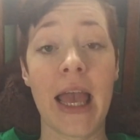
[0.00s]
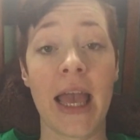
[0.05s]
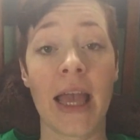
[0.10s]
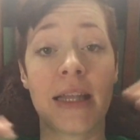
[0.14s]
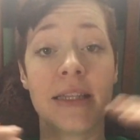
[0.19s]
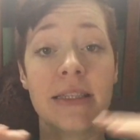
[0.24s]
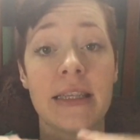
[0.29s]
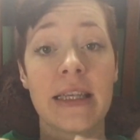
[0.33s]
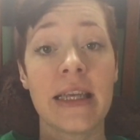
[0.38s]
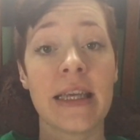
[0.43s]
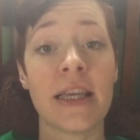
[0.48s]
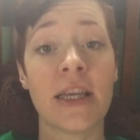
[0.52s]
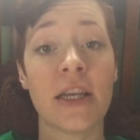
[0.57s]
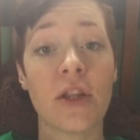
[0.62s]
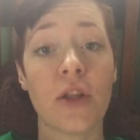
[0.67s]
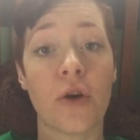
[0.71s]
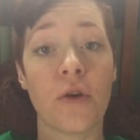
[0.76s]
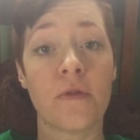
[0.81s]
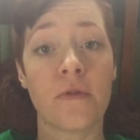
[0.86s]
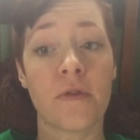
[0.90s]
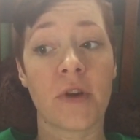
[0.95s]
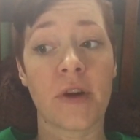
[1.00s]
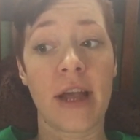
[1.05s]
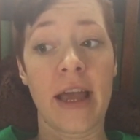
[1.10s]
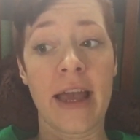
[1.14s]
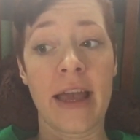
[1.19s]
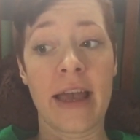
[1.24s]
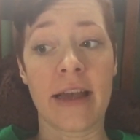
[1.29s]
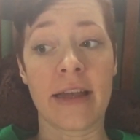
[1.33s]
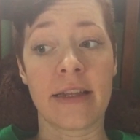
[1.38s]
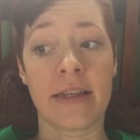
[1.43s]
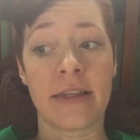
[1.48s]
and heal over
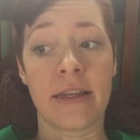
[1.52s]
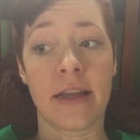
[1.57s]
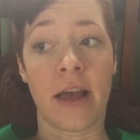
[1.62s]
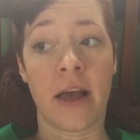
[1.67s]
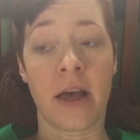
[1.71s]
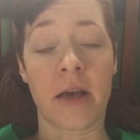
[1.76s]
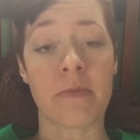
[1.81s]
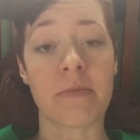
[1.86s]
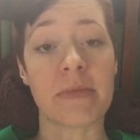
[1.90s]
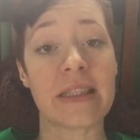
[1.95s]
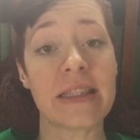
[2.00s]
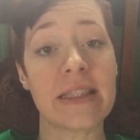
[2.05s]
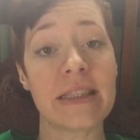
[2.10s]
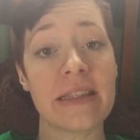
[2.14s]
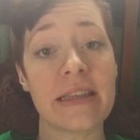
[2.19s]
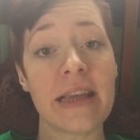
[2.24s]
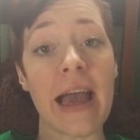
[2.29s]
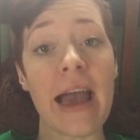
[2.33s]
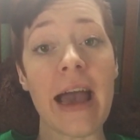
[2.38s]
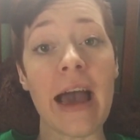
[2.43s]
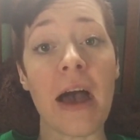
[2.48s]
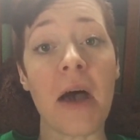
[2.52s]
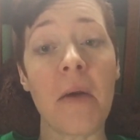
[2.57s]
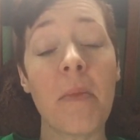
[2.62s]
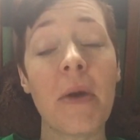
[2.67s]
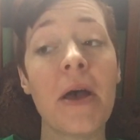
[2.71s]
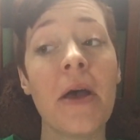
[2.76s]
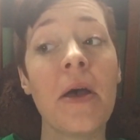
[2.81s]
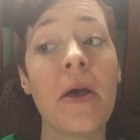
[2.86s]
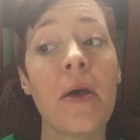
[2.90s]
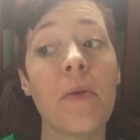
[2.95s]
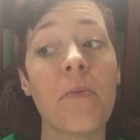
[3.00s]
and
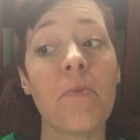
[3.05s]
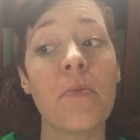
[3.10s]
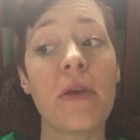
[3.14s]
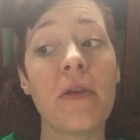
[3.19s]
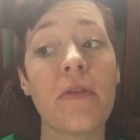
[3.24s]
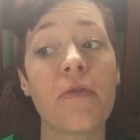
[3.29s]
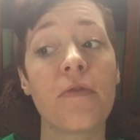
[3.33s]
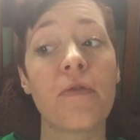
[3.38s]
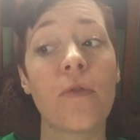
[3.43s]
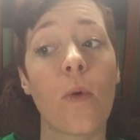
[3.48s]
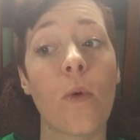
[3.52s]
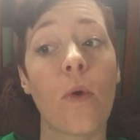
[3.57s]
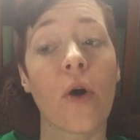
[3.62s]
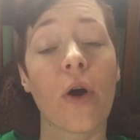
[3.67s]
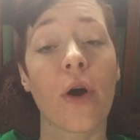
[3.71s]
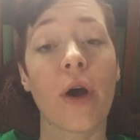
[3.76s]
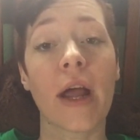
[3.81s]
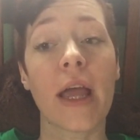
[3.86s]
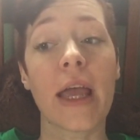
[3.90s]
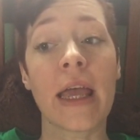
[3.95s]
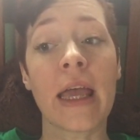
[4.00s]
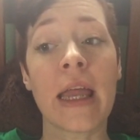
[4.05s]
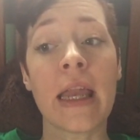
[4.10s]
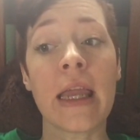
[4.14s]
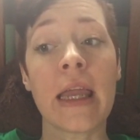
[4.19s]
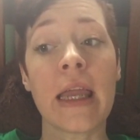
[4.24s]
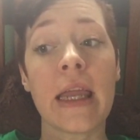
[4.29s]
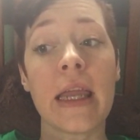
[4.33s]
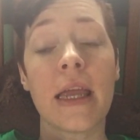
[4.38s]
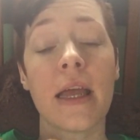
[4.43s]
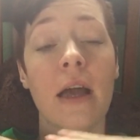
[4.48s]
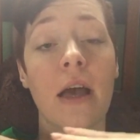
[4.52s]
scab before
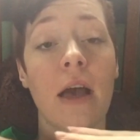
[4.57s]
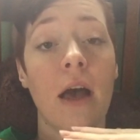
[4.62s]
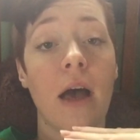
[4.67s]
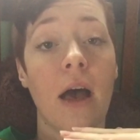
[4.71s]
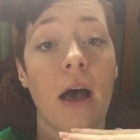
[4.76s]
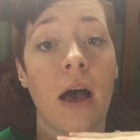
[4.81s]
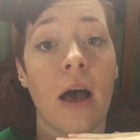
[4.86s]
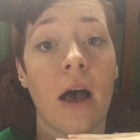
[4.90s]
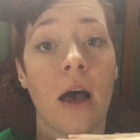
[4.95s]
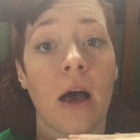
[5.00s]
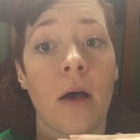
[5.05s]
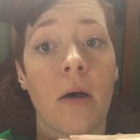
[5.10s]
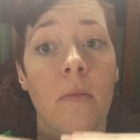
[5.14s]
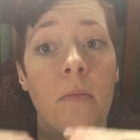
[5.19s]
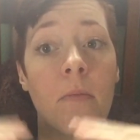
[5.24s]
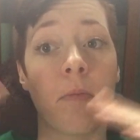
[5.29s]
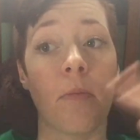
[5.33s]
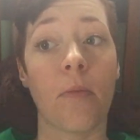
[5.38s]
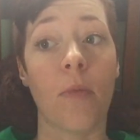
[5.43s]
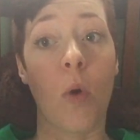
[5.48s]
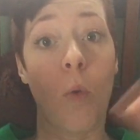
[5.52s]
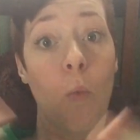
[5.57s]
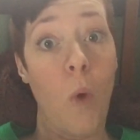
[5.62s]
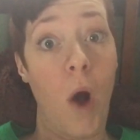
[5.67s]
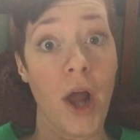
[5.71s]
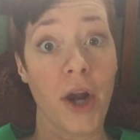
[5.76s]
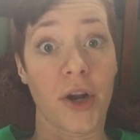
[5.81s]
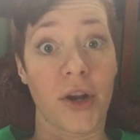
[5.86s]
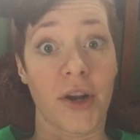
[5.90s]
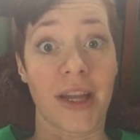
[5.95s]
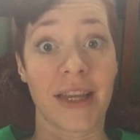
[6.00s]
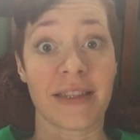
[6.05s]
any
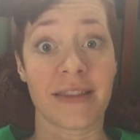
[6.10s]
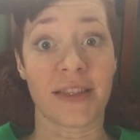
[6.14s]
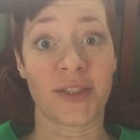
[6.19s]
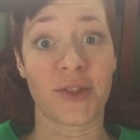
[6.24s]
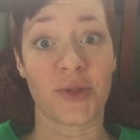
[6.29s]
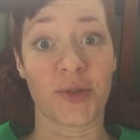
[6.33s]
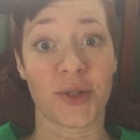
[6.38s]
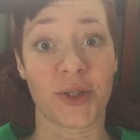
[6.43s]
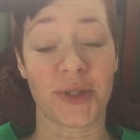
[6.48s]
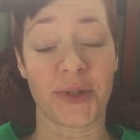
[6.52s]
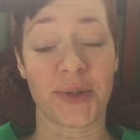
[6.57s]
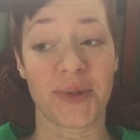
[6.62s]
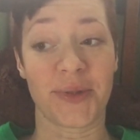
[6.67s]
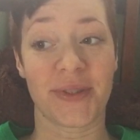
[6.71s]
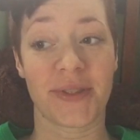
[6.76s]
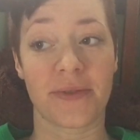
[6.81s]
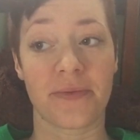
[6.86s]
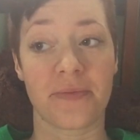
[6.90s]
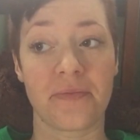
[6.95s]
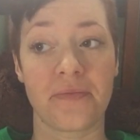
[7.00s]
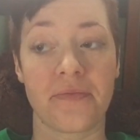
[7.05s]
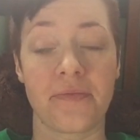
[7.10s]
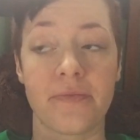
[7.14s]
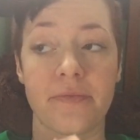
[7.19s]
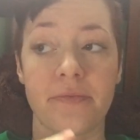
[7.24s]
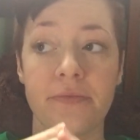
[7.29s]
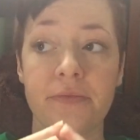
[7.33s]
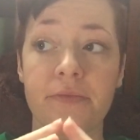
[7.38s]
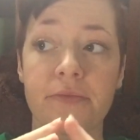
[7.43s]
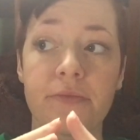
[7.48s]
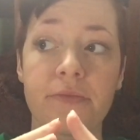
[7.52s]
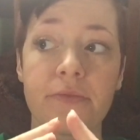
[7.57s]
water is introduced.
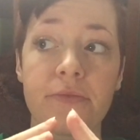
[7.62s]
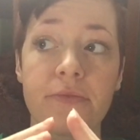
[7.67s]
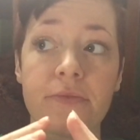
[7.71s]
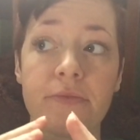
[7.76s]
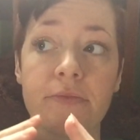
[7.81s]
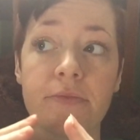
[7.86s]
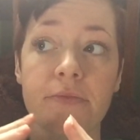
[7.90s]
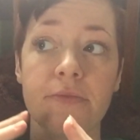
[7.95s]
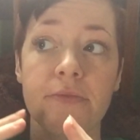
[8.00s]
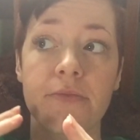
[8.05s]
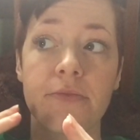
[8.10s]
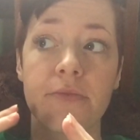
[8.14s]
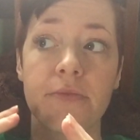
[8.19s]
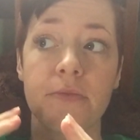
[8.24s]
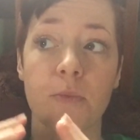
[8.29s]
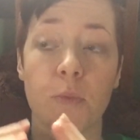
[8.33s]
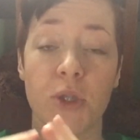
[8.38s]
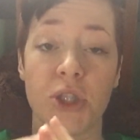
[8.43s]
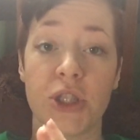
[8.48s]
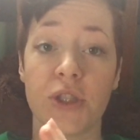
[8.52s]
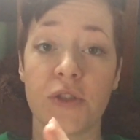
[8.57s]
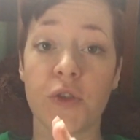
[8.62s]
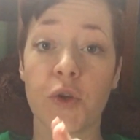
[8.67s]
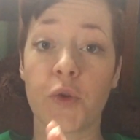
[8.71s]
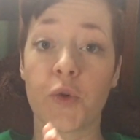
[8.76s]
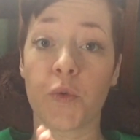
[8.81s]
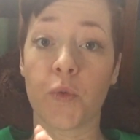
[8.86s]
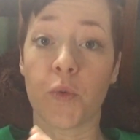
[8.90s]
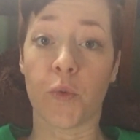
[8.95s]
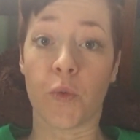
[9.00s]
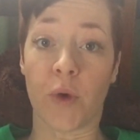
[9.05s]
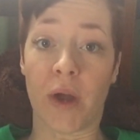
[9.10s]
Which is a
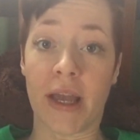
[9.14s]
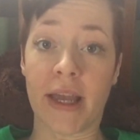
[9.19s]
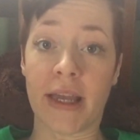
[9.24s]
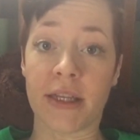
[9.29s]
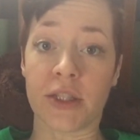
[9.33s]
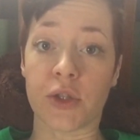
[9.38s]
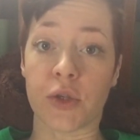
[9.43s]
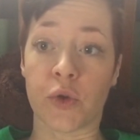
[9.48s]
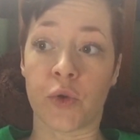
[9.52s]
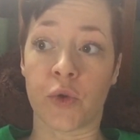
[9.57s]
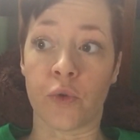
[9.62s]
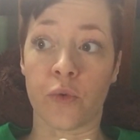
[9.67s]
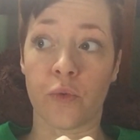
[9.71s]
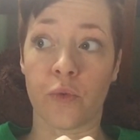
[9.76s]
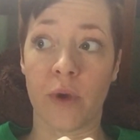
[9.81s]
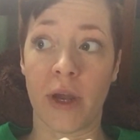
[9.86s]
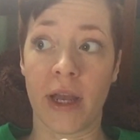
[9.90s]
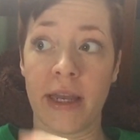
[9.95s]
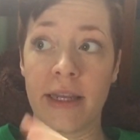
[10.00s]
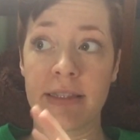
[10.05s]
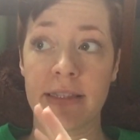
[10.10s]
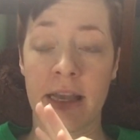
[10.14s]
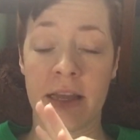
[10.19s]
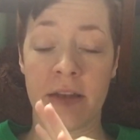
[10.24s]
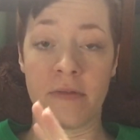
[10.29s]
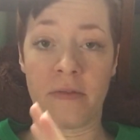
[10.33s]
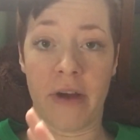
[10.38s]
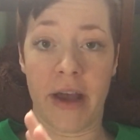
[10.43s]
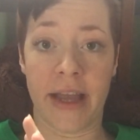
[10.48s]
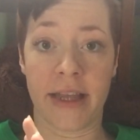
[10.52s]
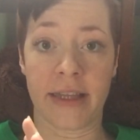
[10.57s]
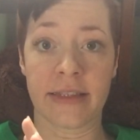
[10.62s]
great
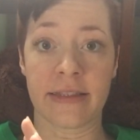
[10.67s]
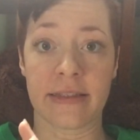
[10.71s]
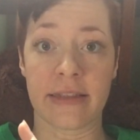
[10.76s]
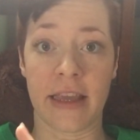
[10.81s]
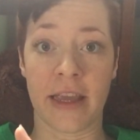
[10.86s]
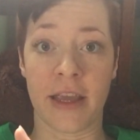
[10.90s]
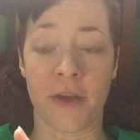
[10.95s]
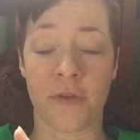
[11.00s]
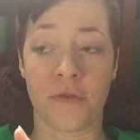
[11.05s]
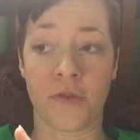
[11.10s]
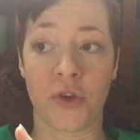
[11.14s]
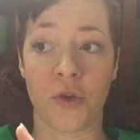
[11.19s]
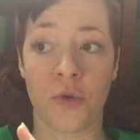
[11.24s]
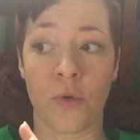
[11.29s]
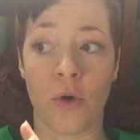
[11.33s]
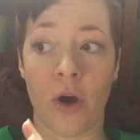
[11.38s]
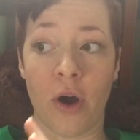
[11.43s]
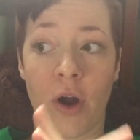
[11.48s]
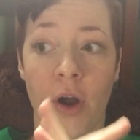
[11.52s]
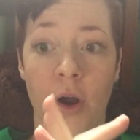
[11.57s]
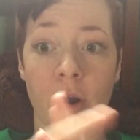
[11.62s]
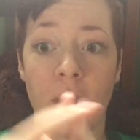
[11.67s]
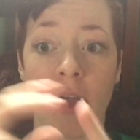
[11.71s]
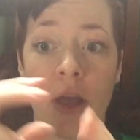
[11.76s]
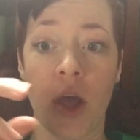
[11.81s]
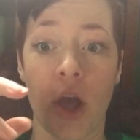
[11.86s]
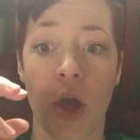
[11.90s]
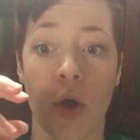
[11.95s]
advice if you are